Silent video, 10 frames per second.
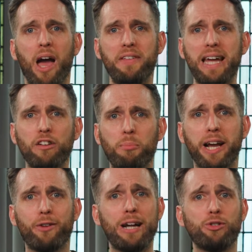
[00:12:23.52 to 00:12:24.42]
At the end of
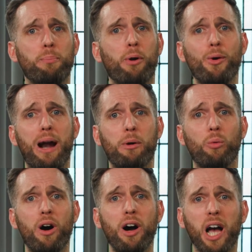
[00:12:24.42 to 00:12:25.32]
my graduate program at
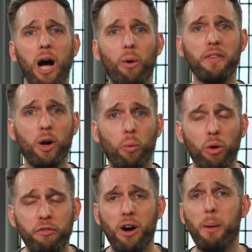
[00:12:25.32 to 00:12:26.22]
work, I won the
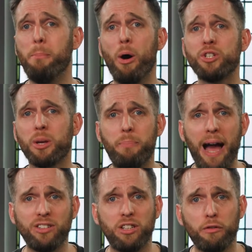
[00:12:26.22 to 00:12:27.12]
award for most
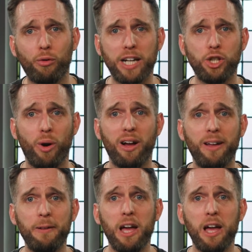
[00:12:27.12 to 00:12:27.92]
competitive graduate.